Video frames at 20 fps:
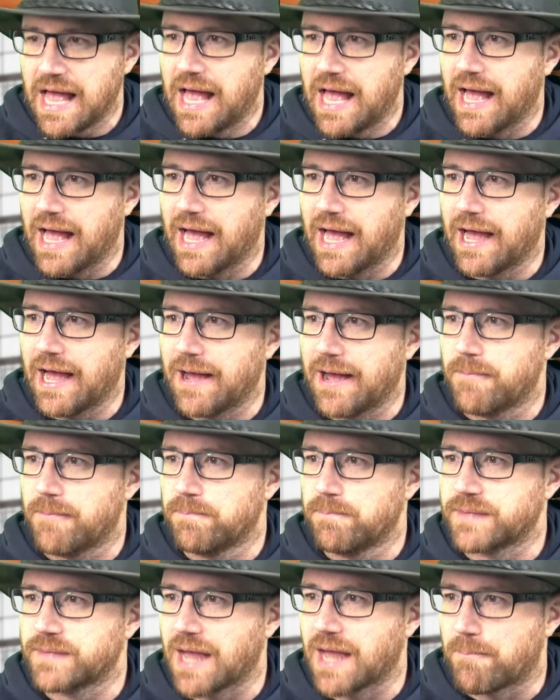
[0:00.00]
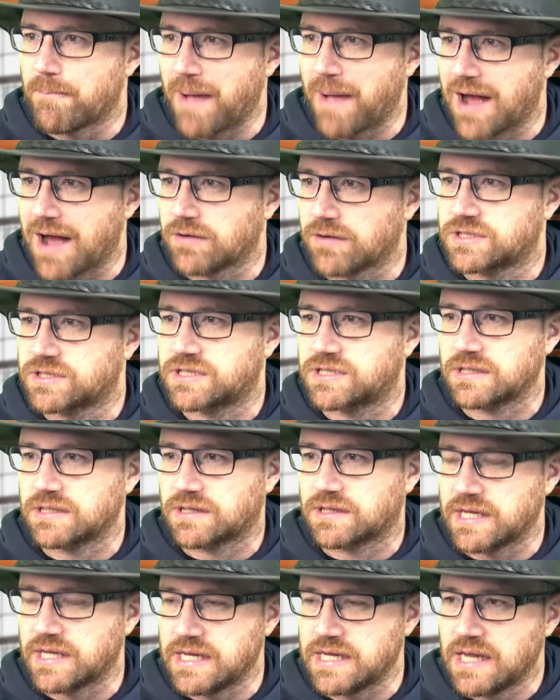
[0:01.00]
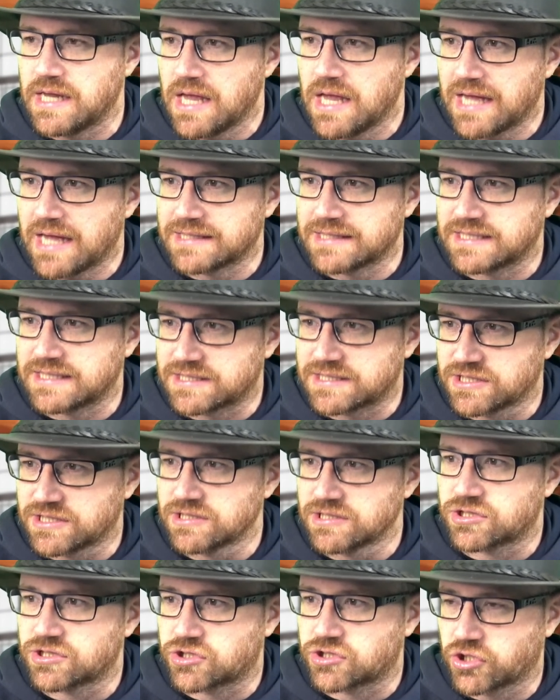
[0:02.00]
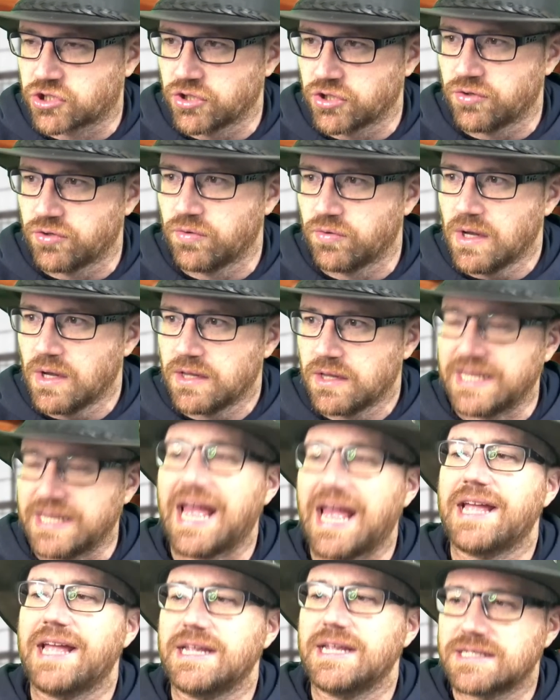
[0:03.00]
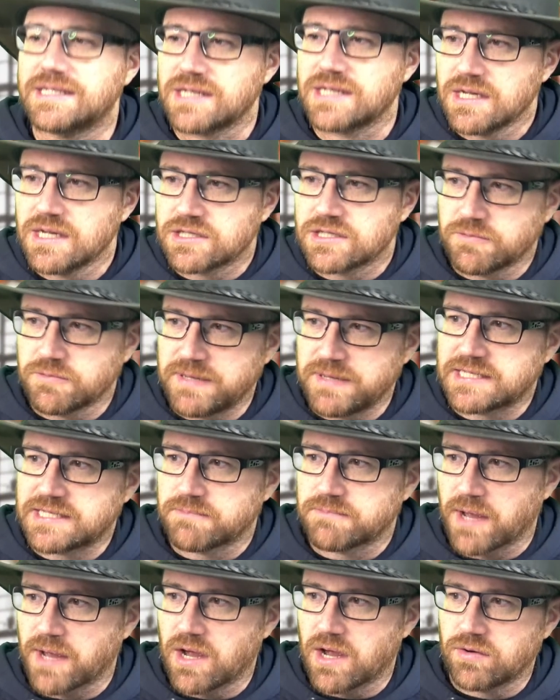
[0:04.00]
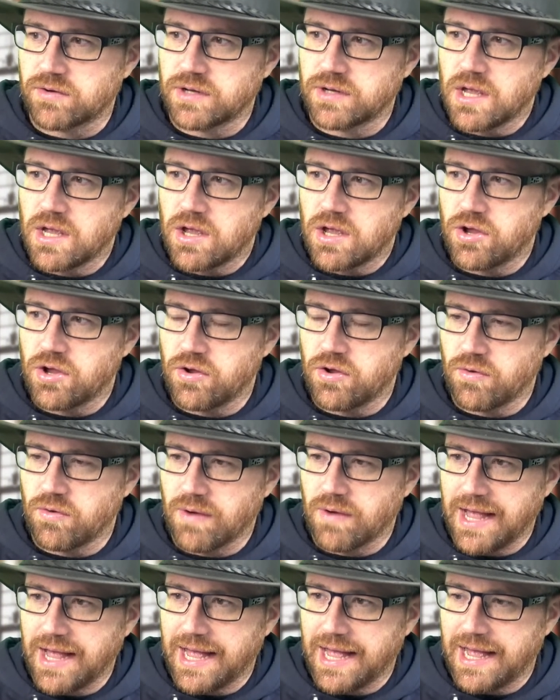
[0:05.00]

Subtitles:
about the assistant to the aide to Peter Bone, who